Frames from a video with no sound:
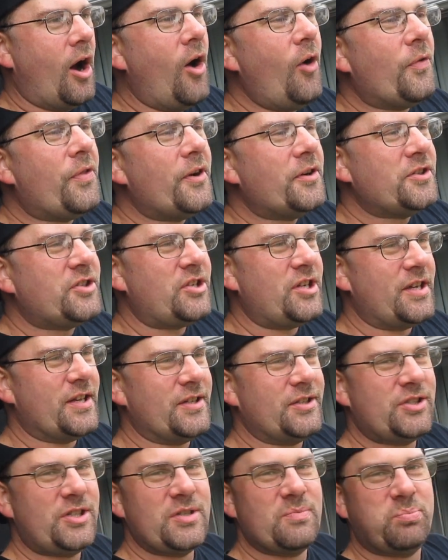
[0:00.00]
Oh, there she
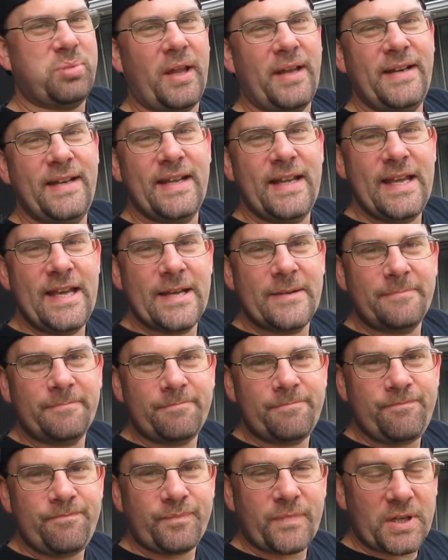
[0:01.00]
is. She's blending in.
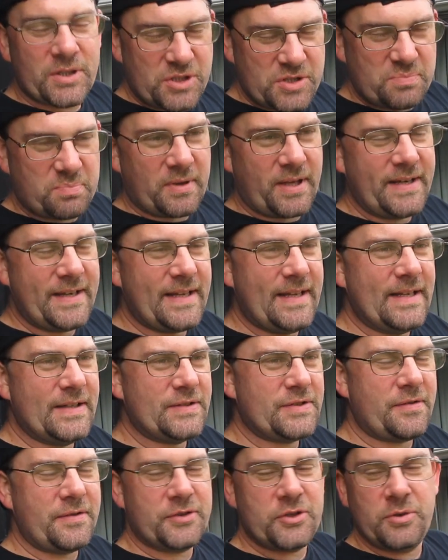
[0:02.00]
She's blending
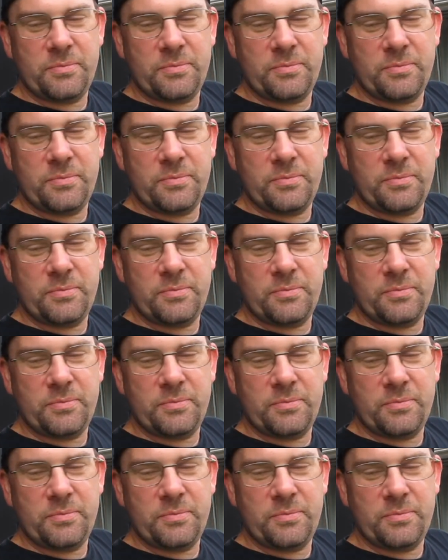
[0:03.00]
into the